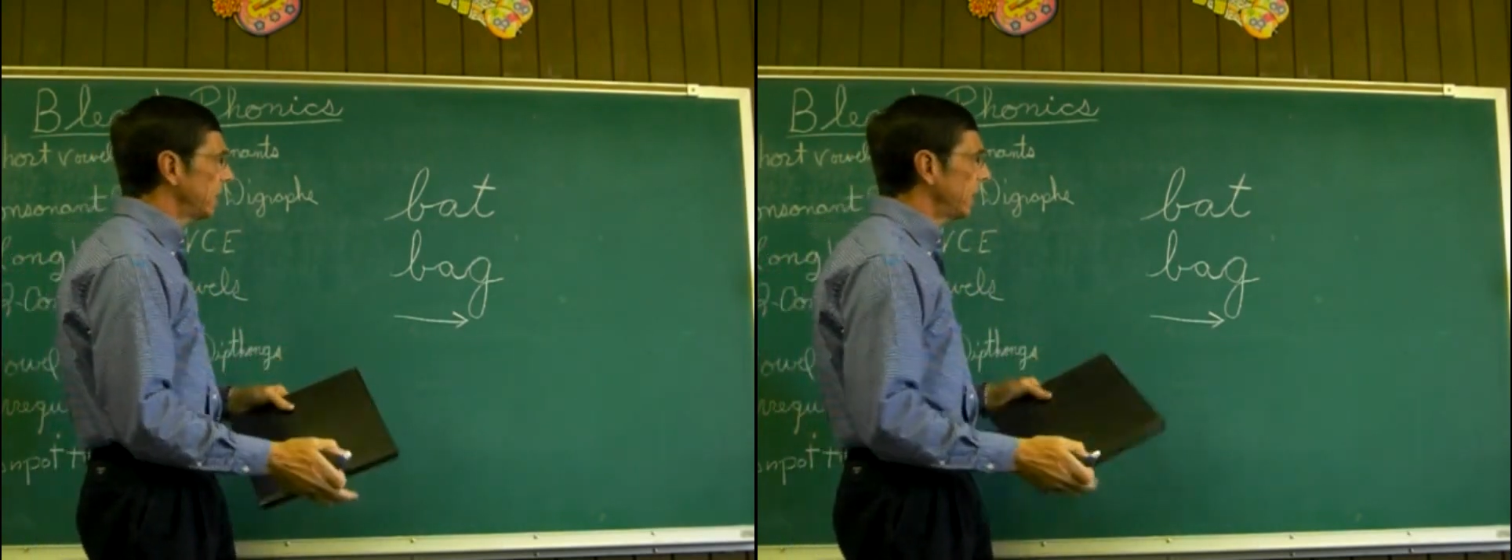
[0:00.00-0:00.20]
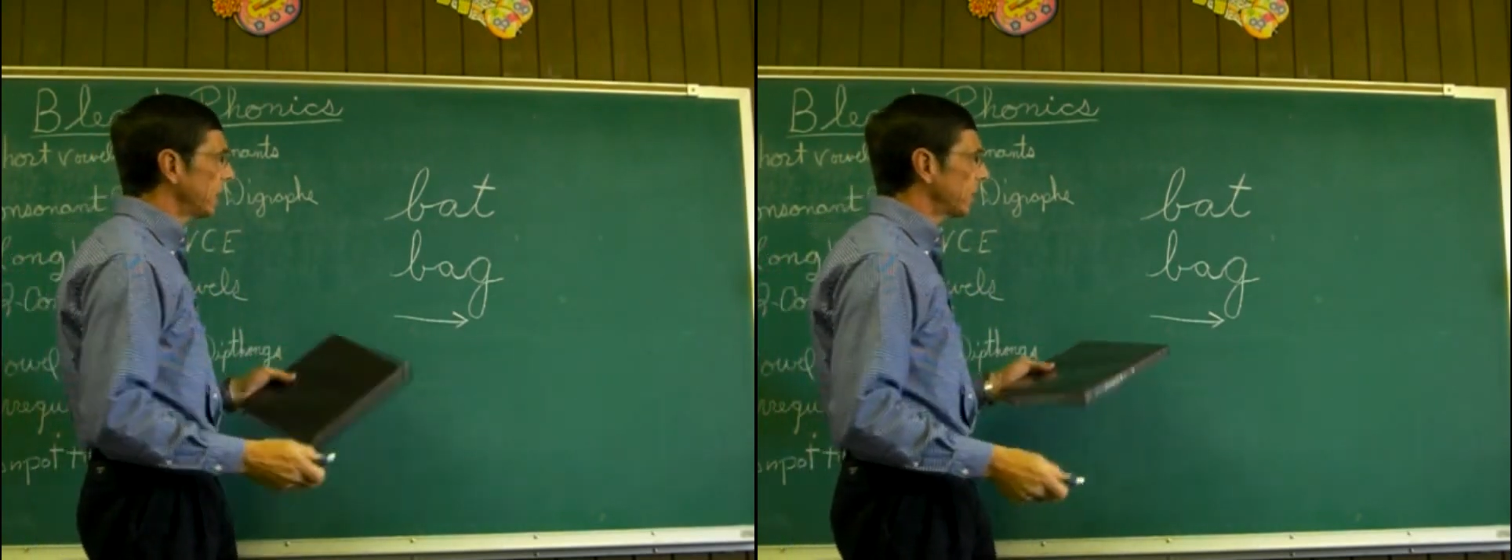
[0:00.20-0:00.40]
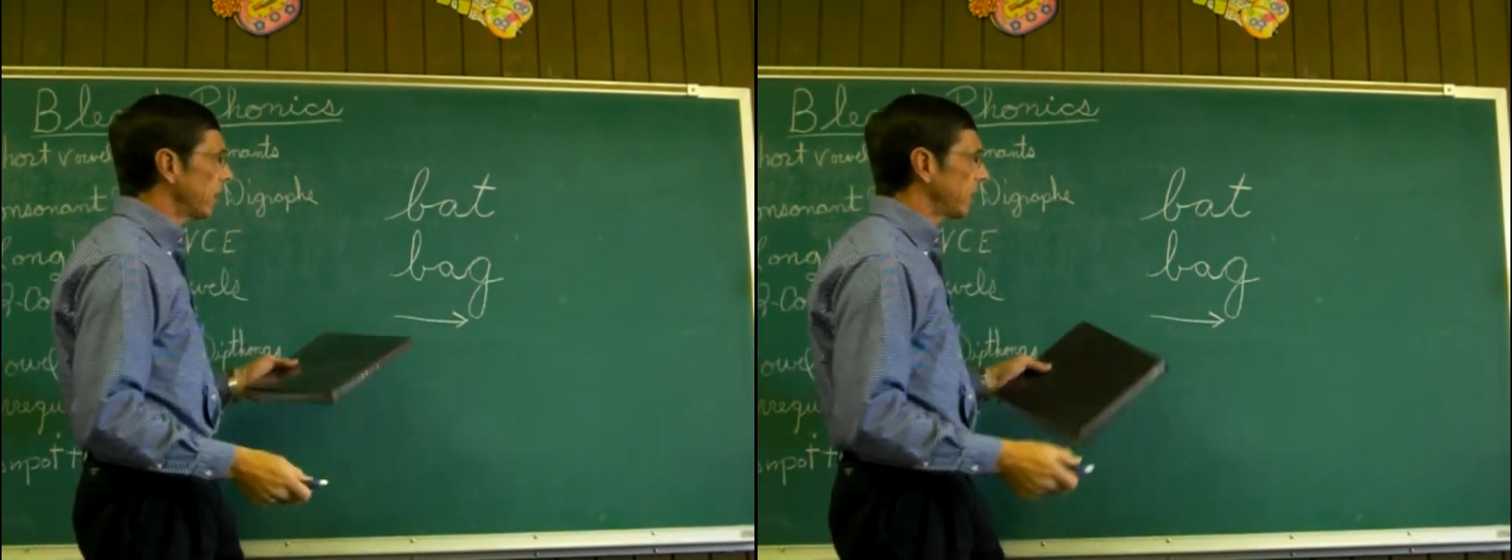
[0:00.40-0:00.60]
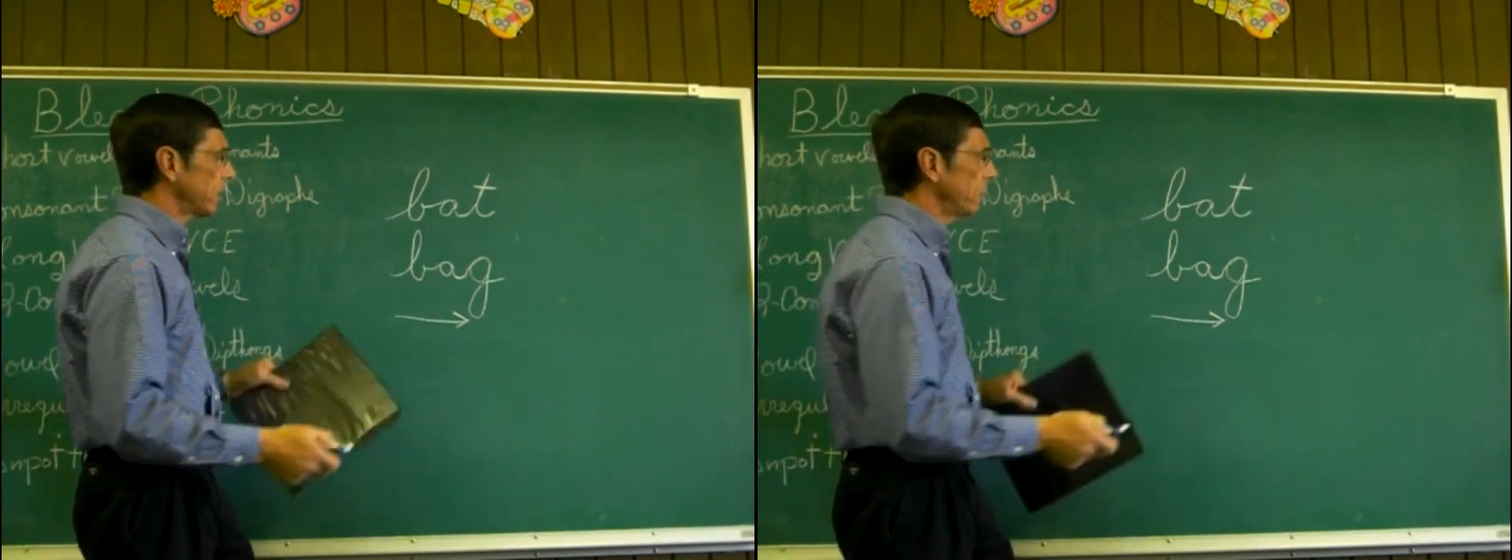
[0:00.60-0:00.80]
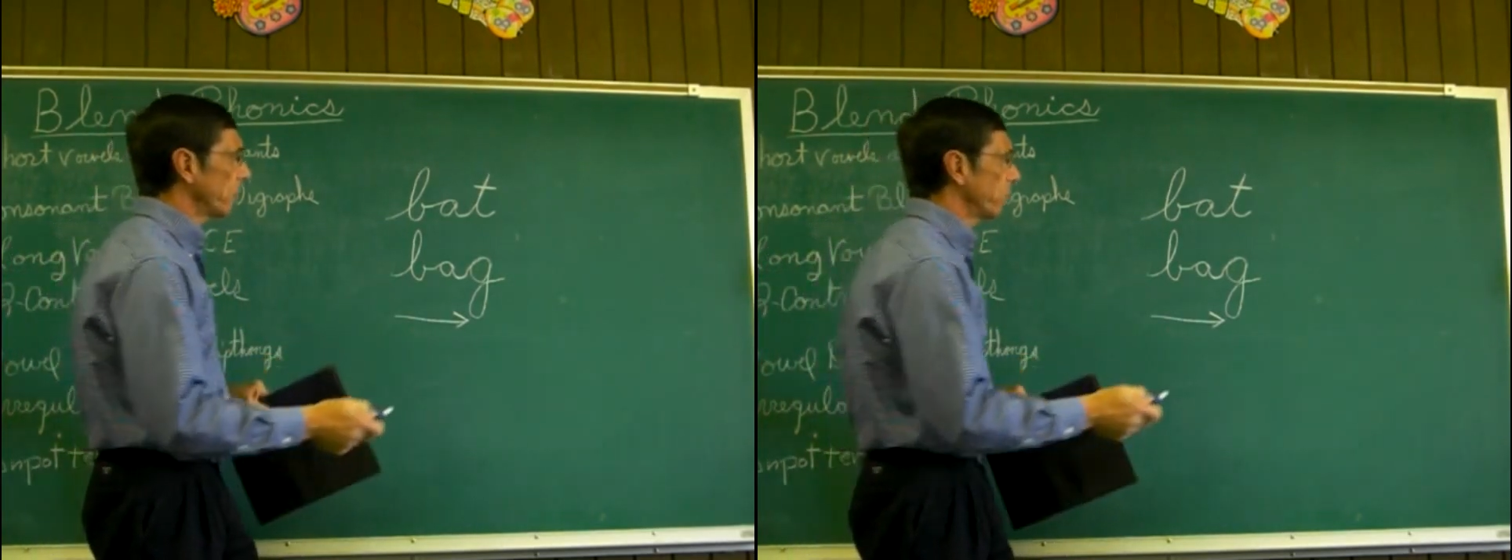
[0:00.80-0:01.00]
the next
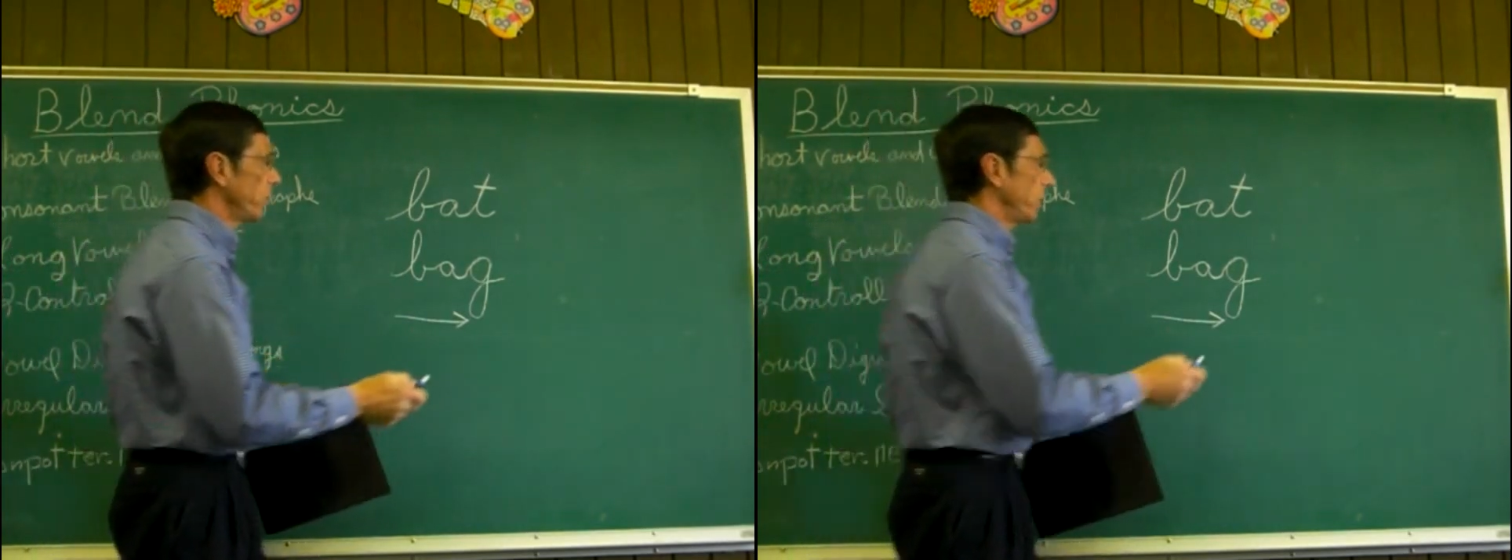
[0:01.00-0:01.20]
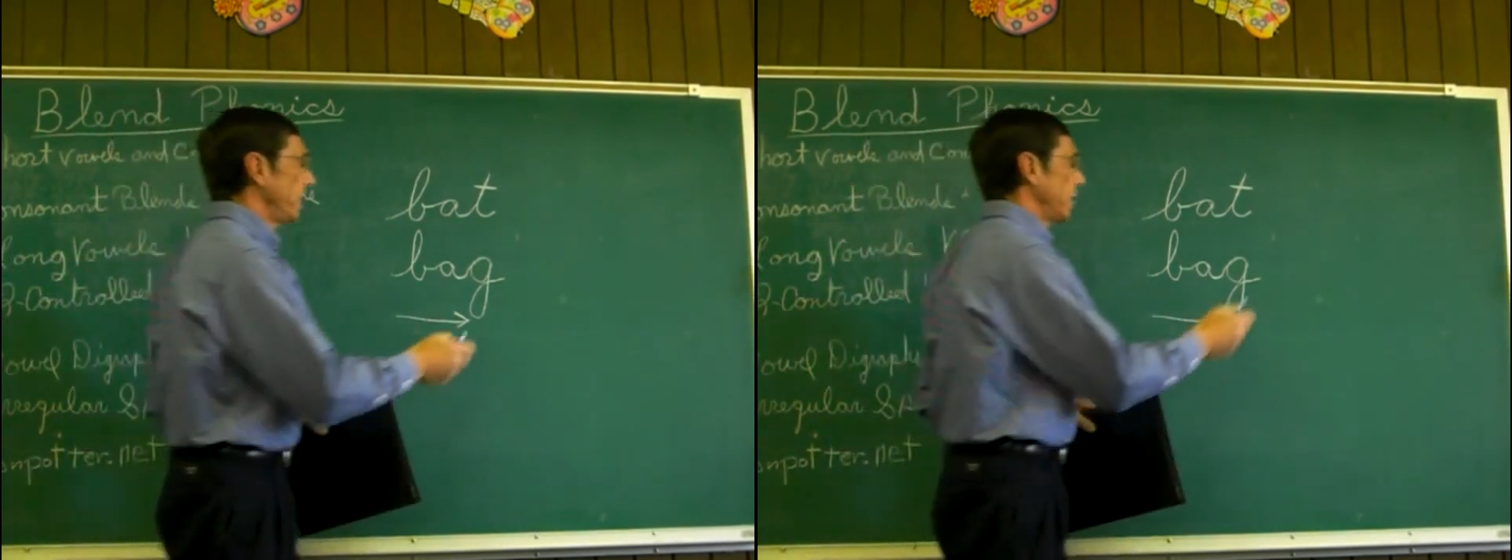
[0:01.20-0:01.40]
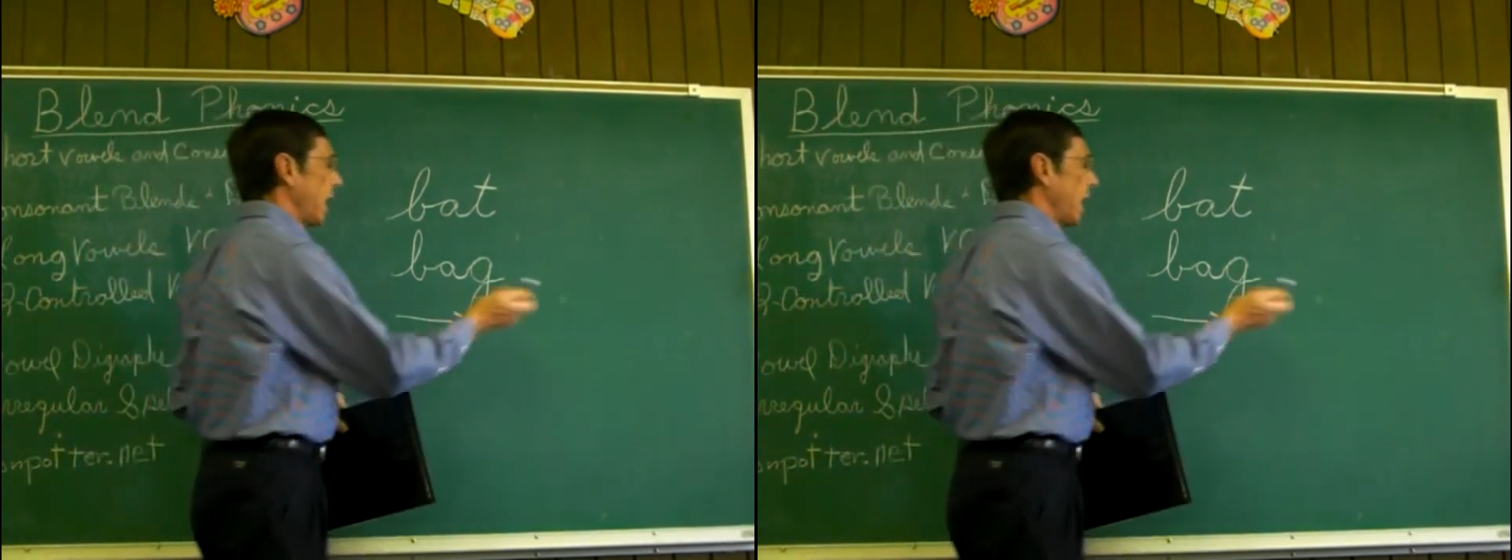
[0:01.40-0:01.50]
lesson we'll do the